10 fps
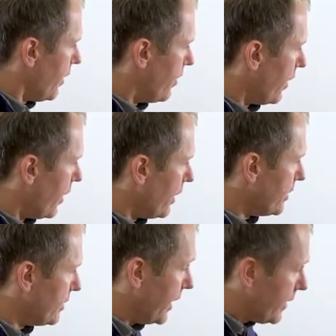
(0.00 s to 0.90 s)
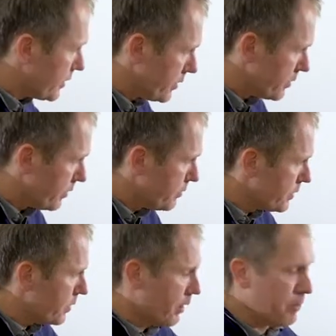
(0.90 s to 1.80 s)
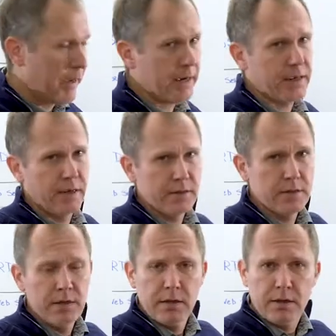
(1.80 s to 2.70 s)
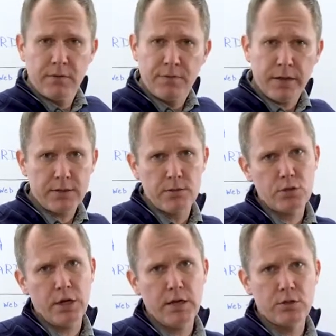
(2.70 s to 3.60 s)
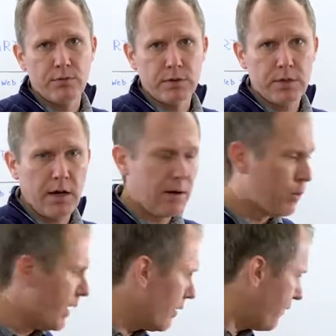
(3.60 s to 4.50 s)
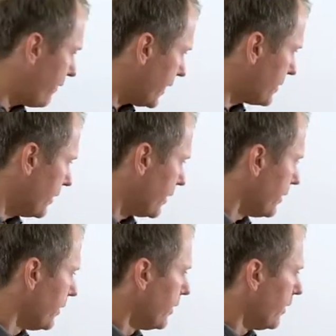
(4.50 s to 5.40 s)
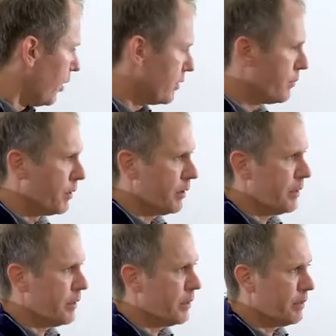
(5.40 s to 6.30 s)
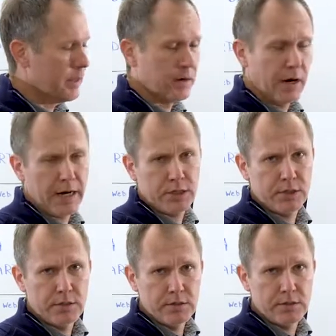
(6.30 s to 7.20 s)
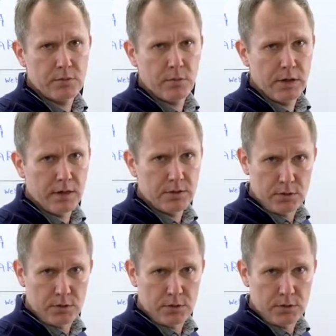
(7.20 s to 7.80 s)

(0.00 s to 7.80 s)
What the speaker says: the data systems on the back end can flex and change over time without affecting, ultimately, the interactions in